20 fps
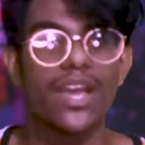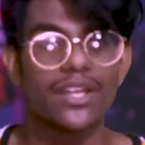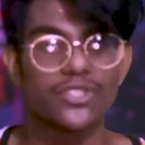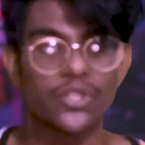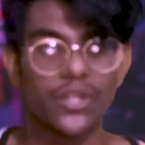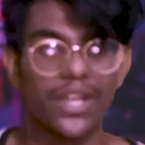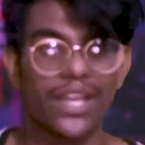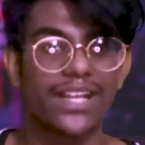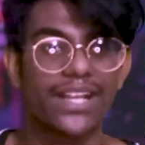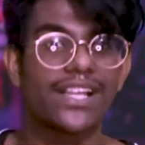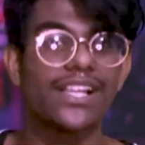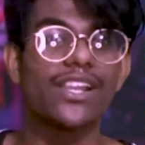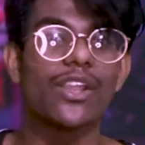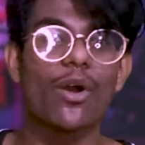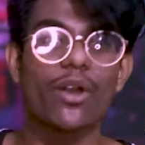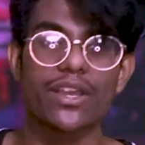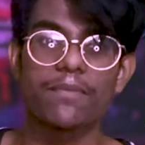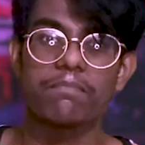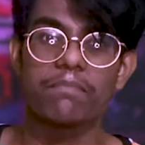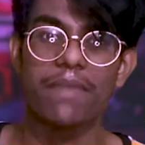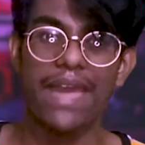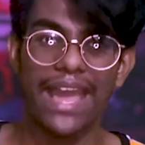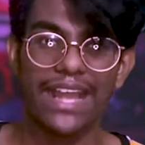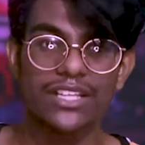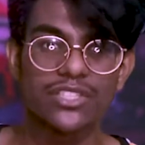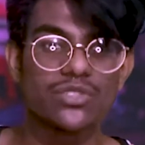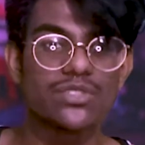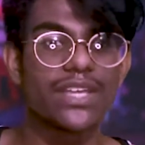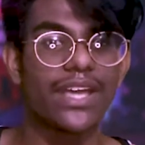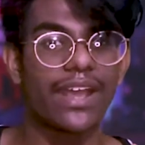directly log in back
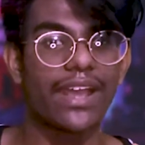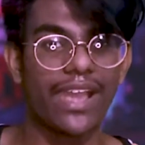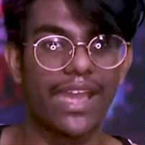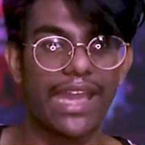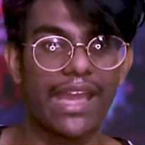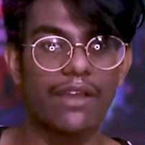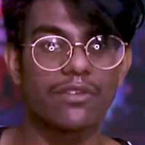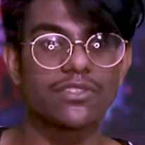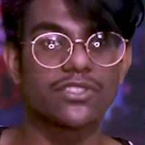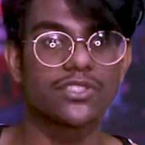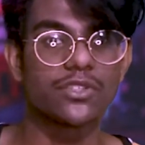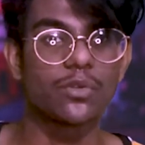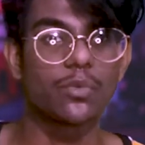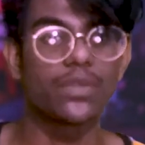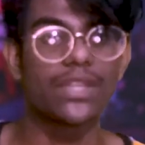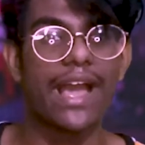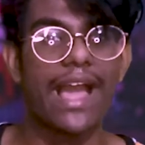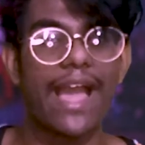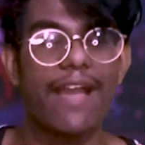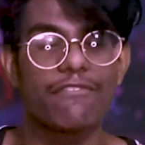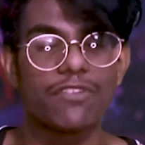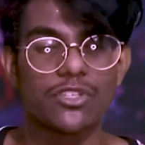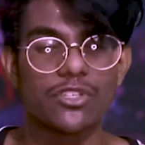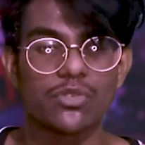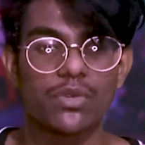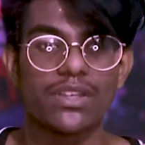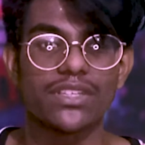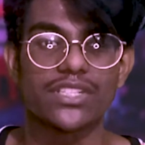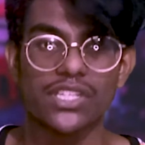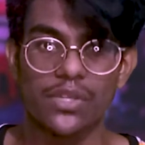to the account, without having to
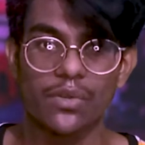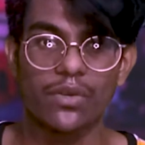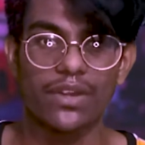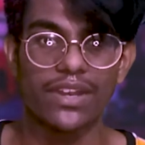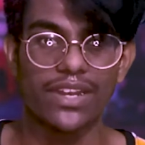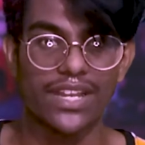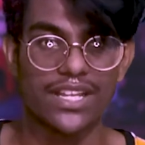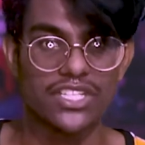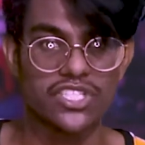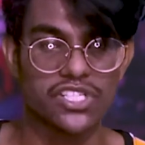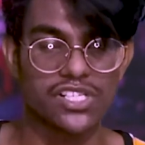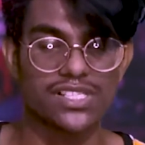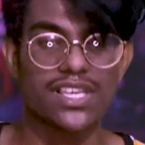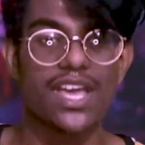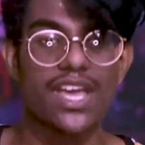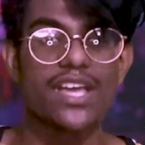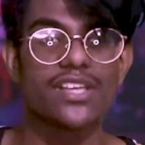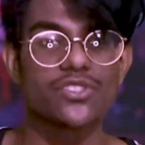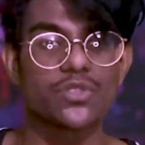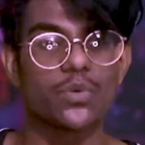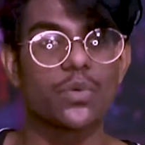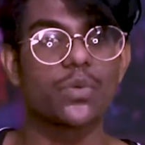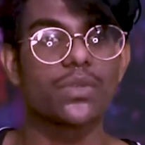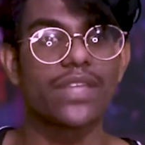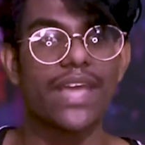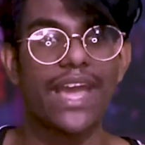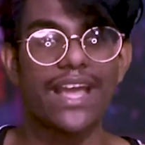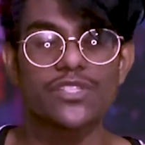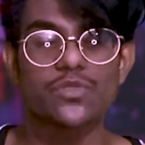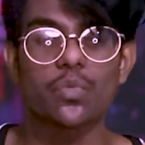enter your credentials. So
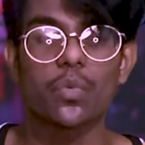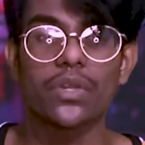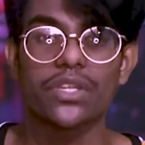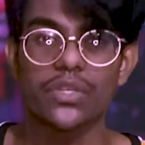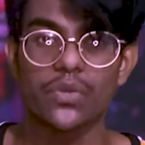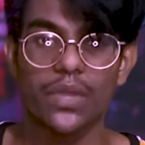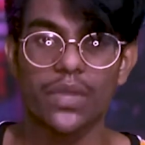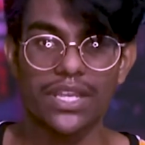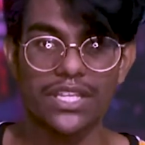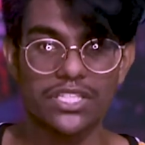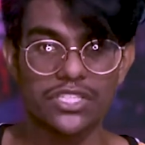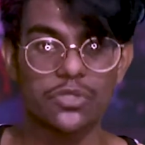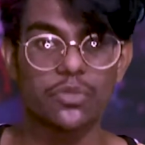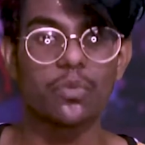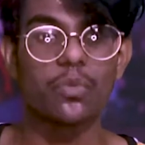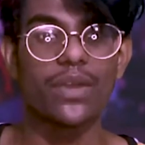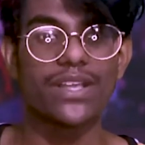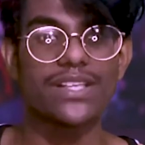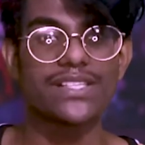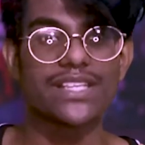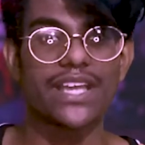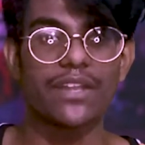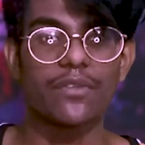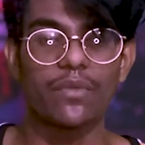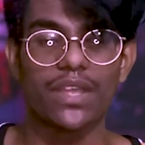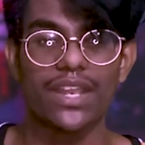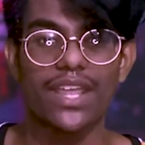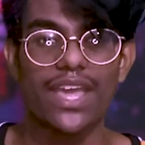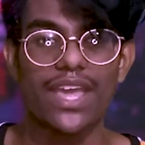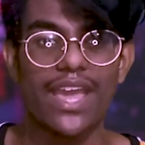that's what you can do with
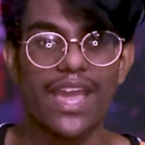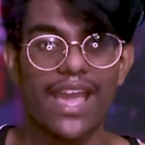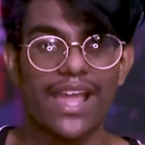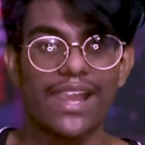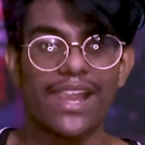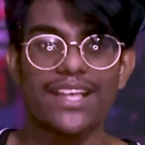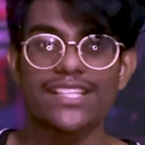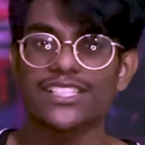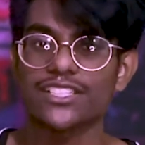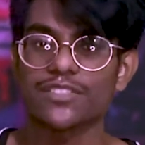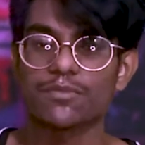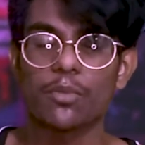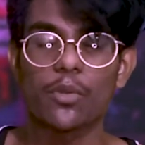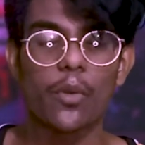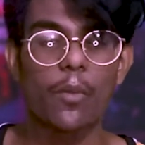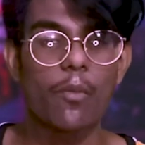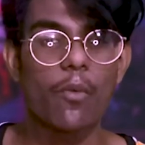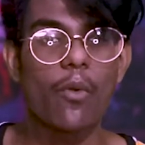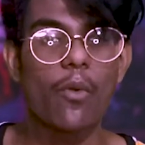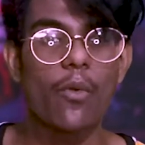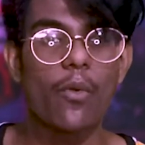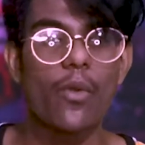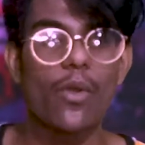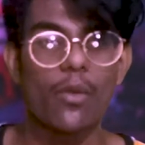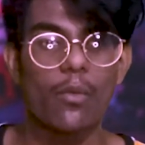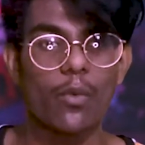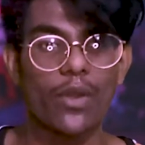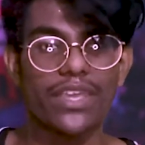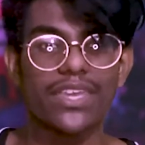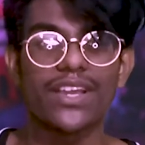SendWin, and let's explore more
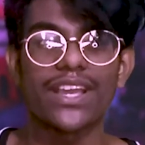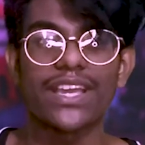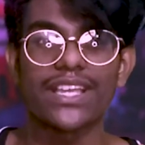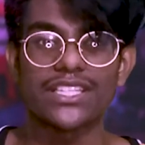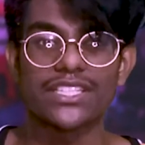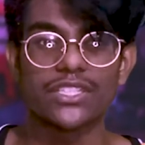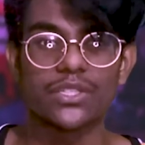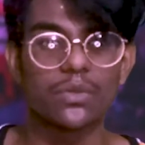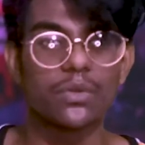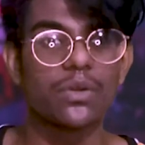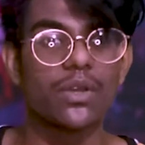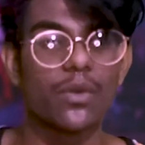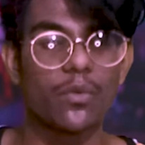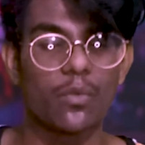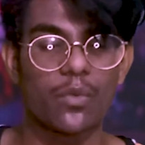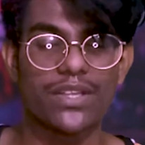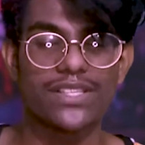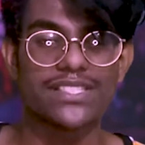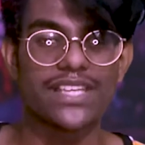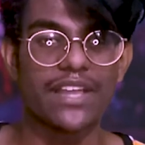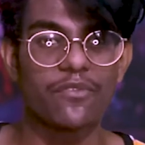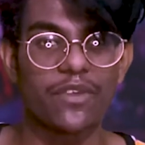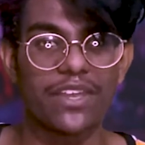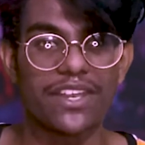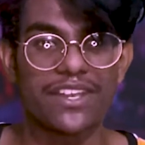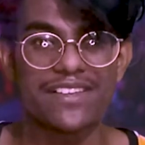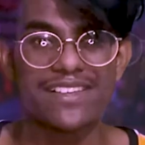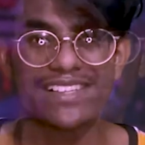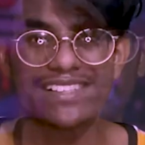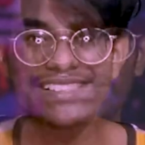what you can do with SendWin.
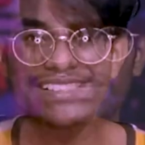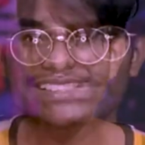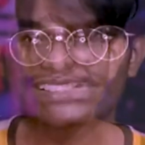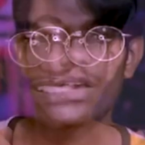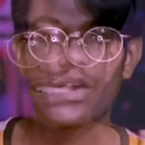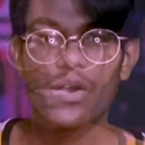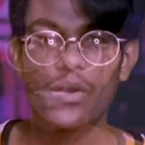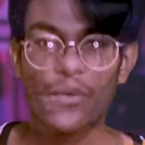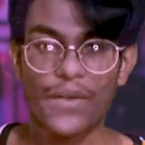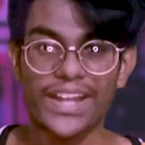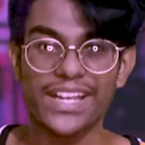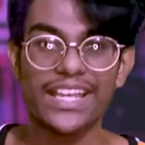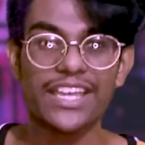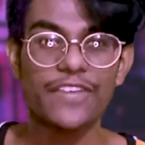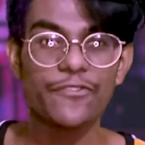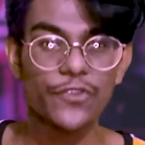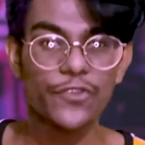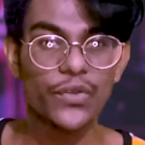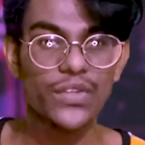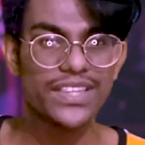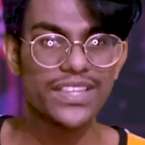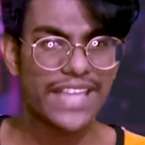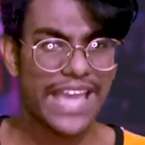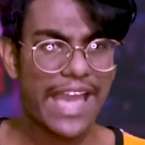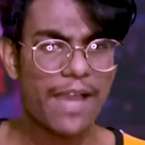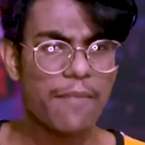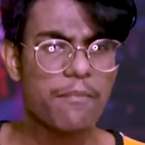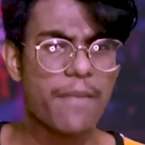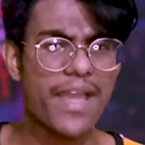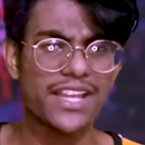Alright, if you're
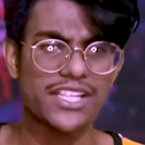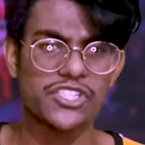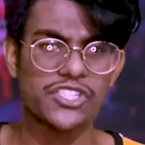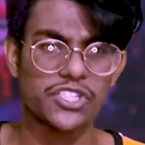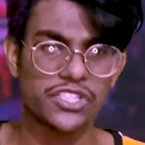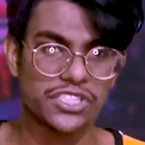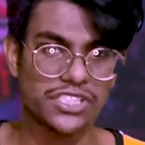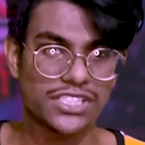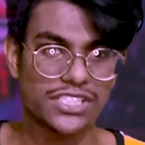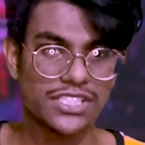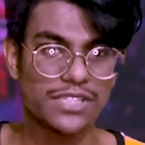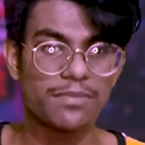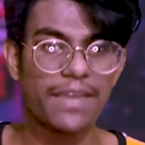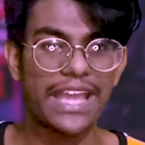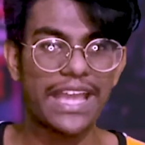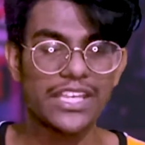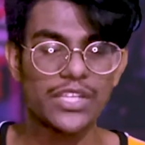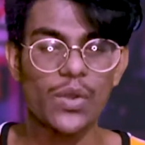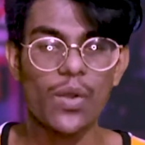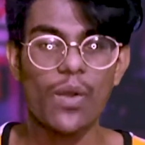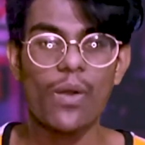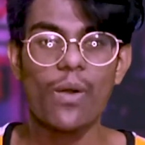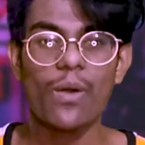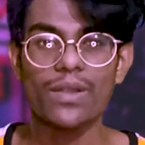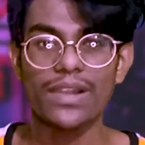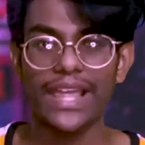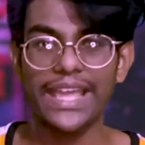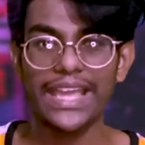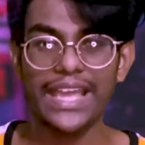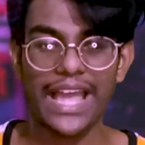there managing a team and you all
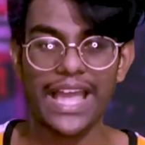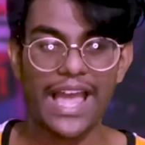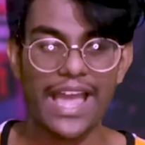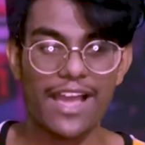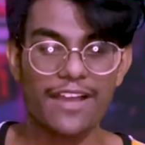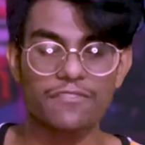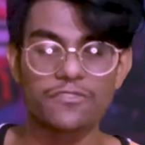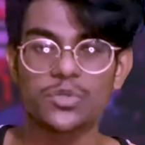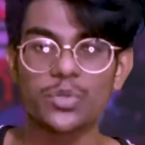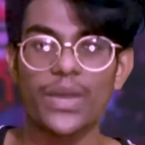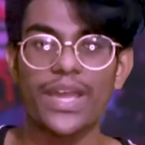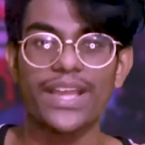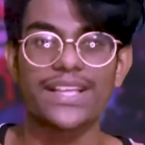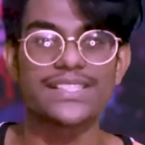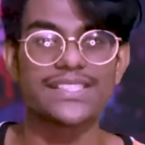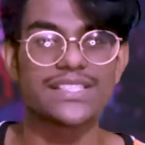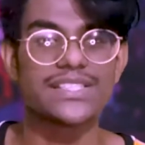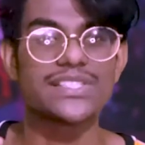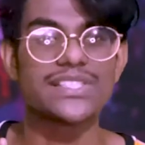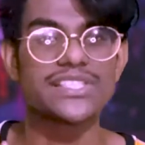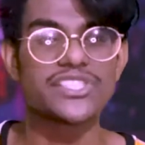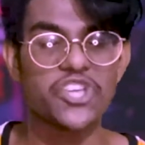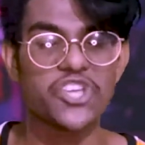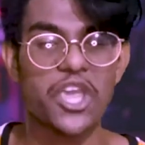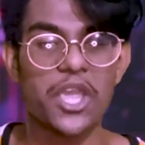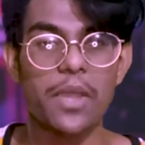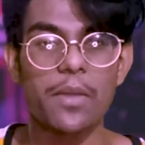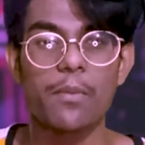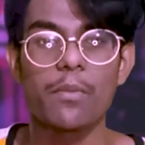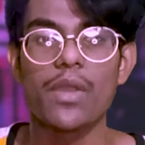have to access the
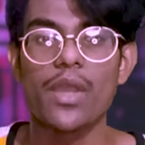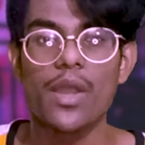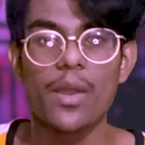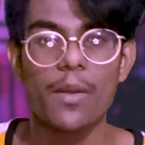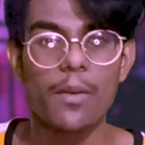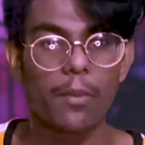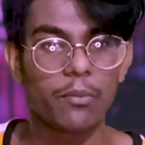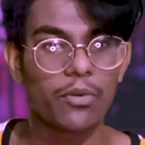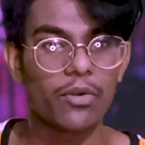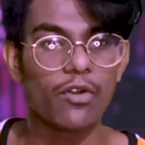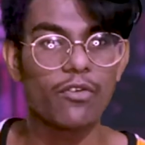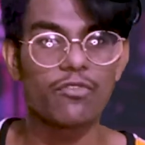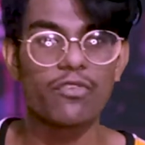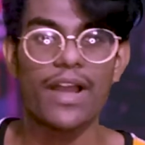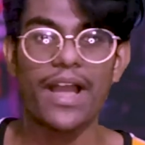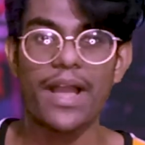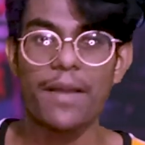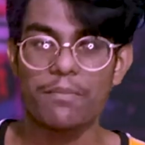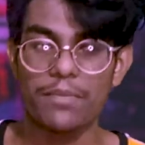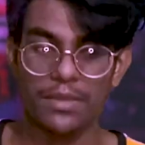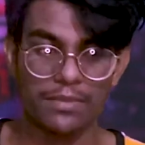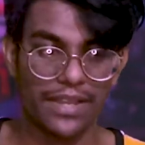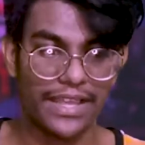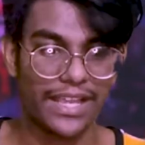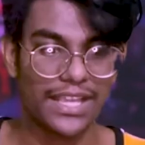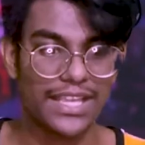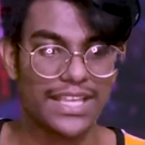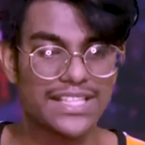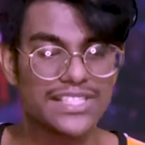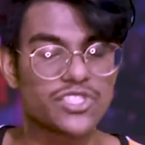same profile, maybe like
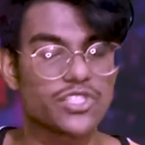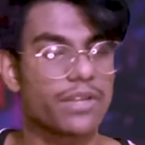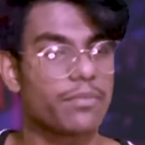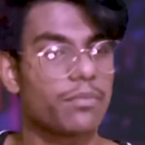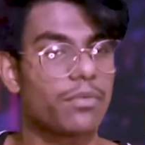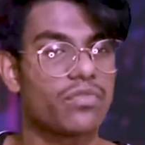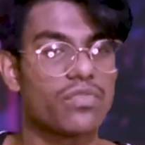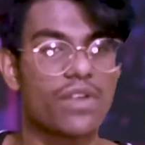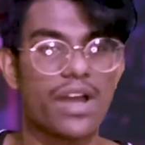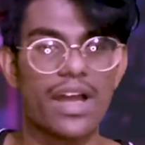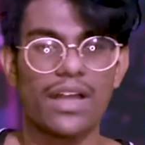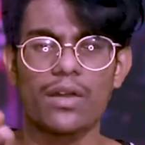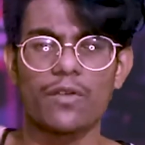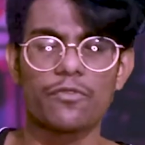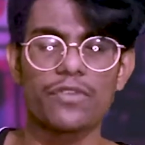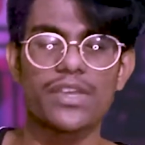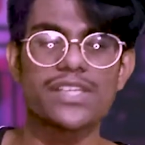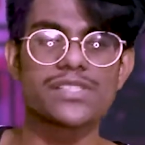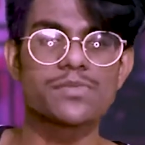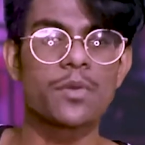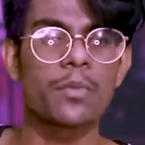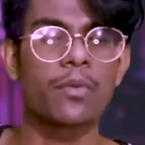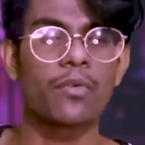Instagram profile or Facebook